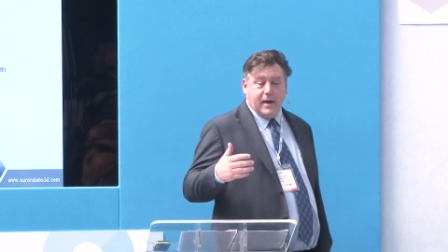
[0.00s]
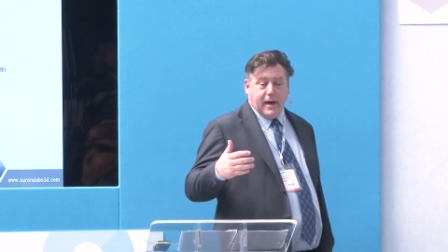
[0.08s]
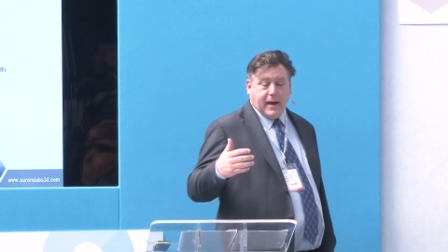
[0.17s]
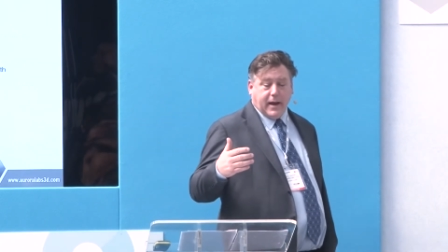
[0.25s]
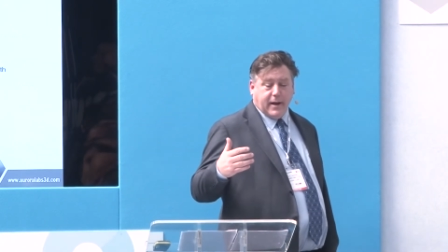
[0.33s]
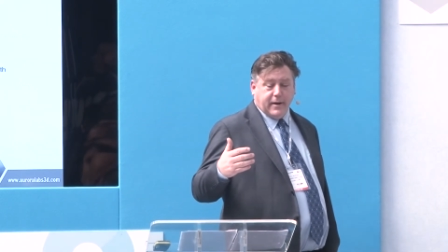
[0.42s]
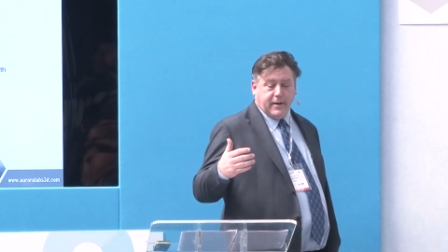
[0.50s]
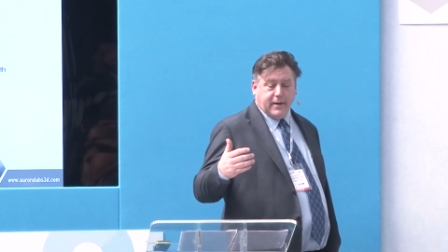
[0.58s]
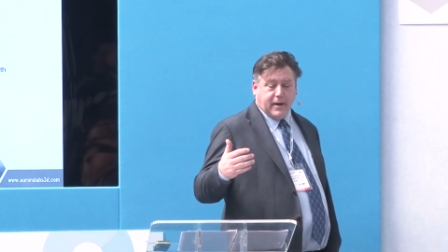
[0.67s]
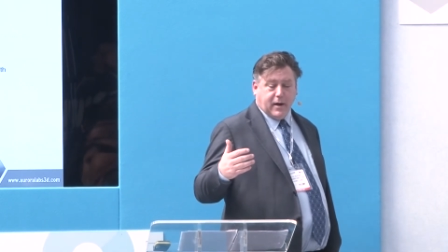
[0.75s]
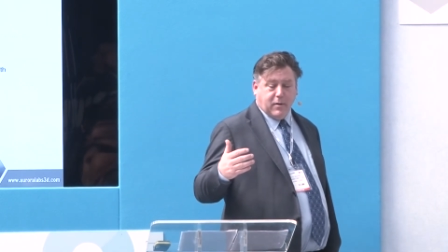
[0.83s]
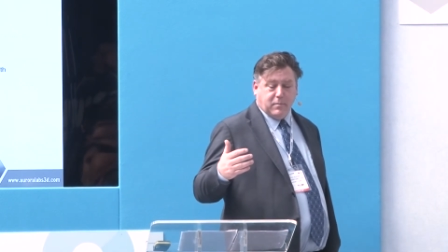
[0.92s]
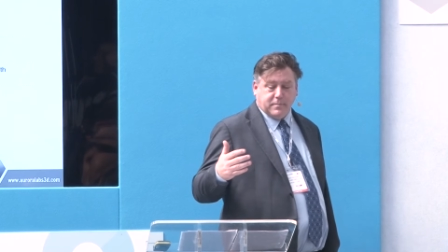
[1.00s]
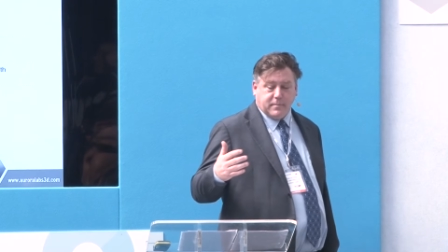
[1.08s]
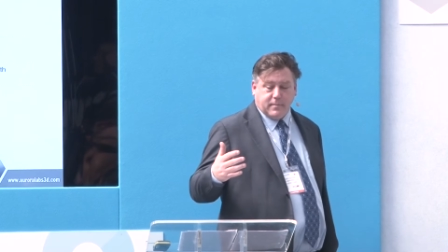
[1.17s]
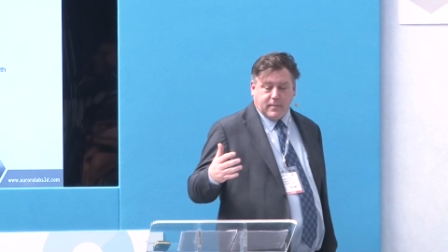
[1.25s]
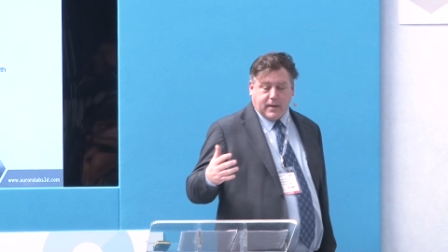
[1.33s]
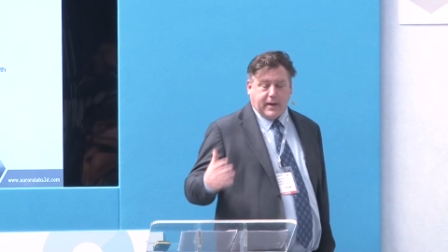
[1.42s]
And um,
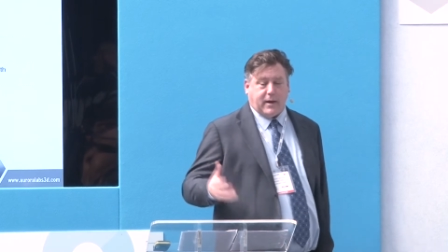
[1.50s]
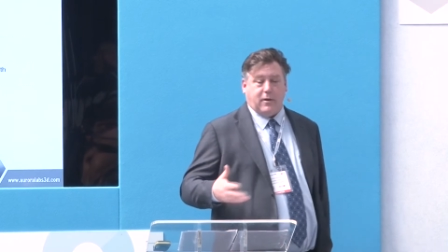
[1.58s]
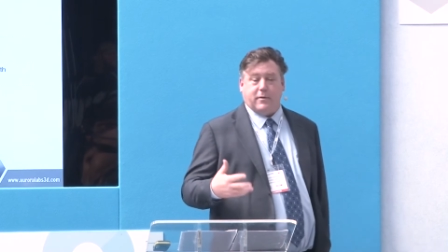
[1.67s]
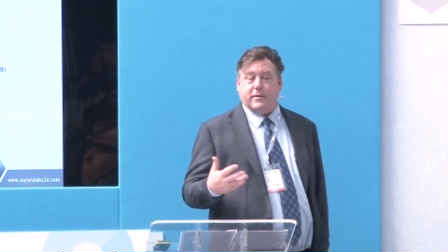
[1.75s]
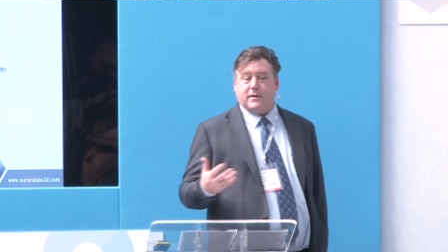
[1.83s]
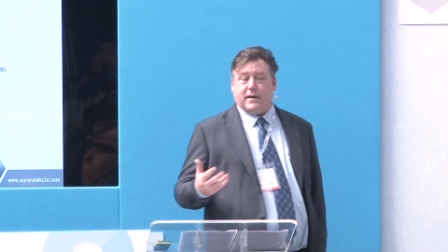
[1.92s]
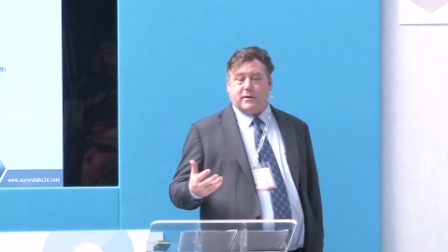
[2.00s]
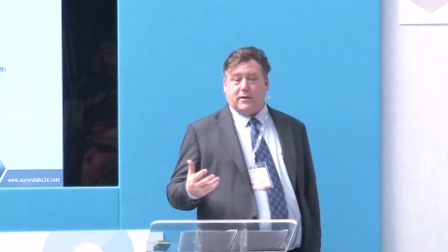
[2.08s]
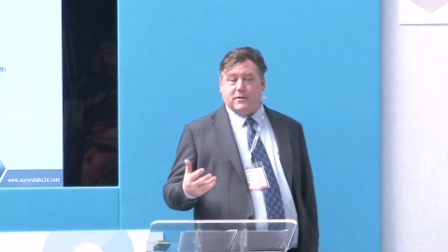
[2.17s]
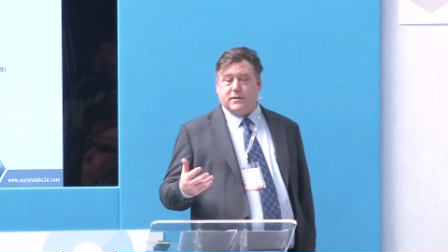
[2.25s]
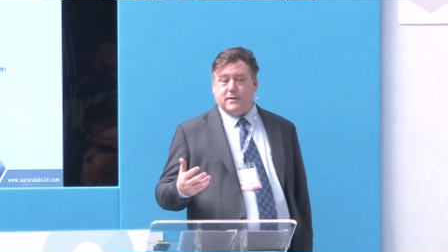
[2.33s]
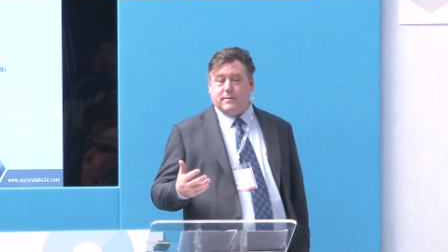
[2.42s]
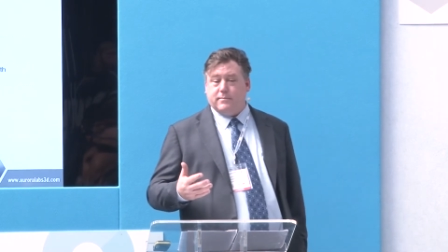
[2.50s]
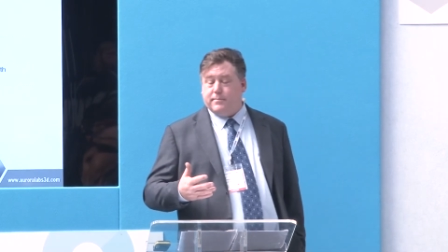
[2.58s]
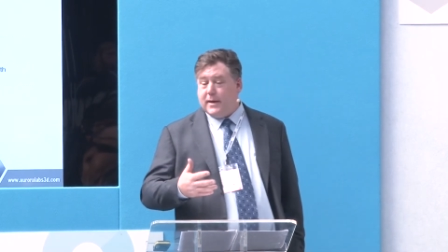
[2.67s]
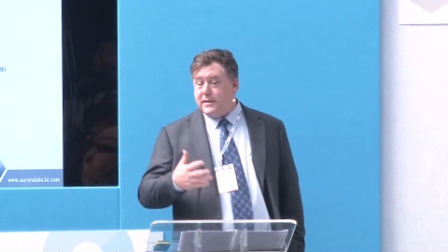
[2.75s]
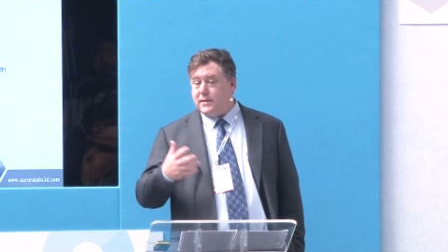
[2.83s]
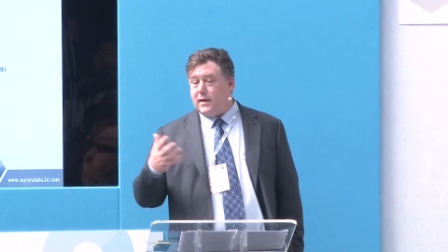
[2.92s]
he had a look at the technology and
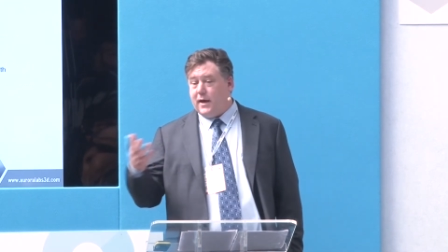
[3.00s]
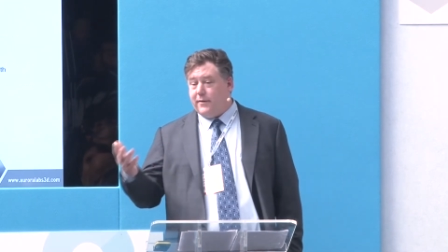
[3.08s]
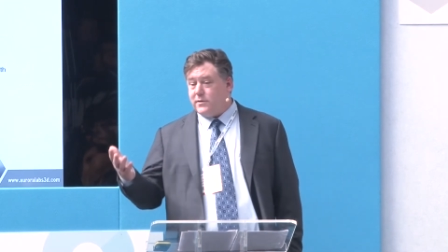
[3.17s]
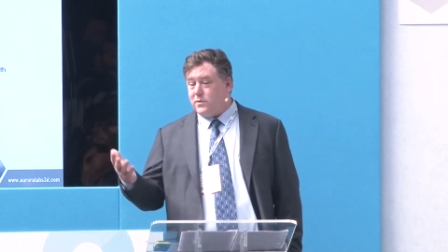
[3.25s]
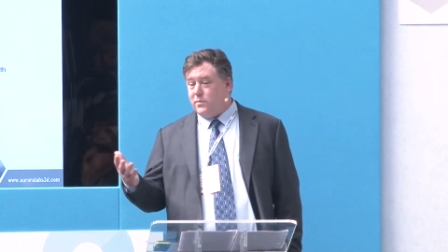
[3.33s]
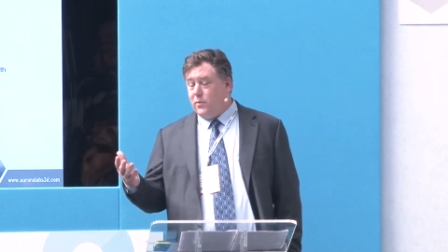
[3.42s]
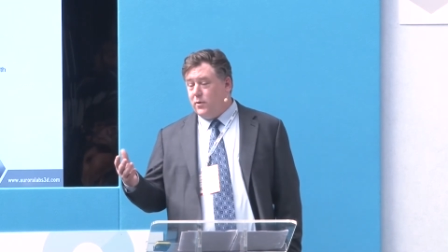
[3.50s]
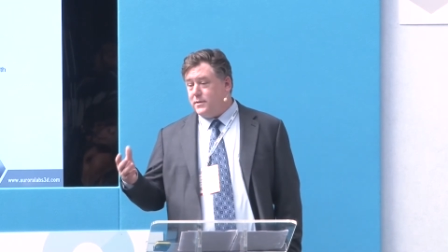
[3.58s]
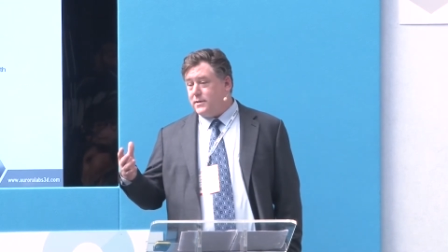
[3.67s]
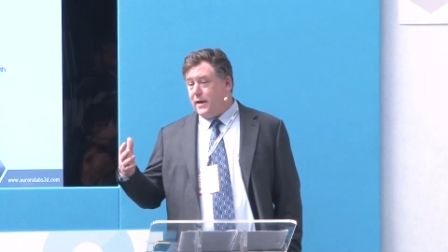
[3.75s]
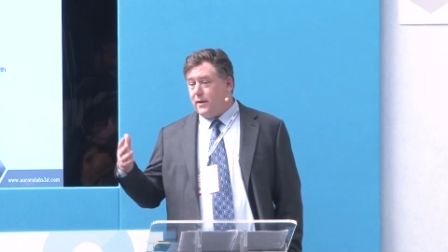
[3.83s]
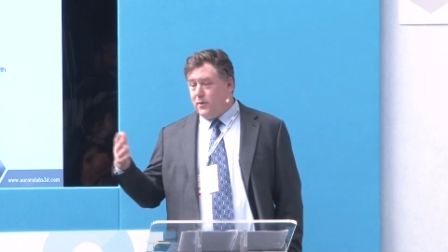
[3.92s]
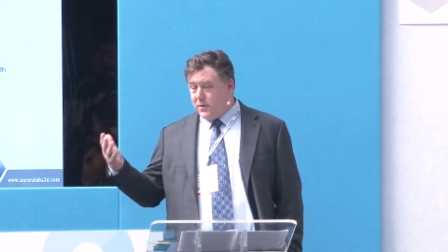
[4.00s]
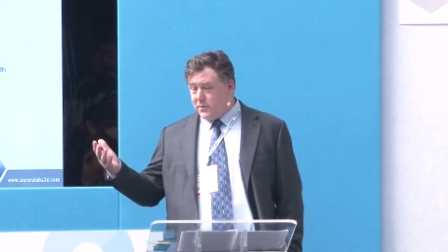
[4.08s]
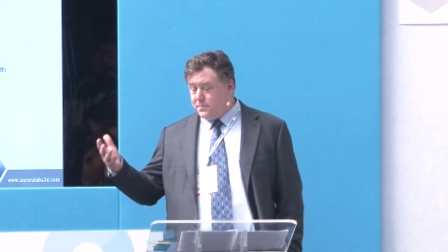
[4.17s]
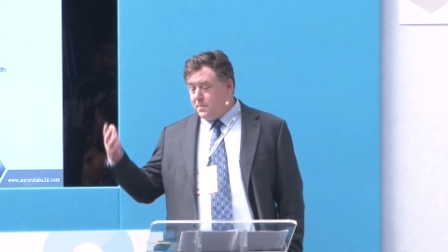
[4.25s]
basically gave us a report saying, look,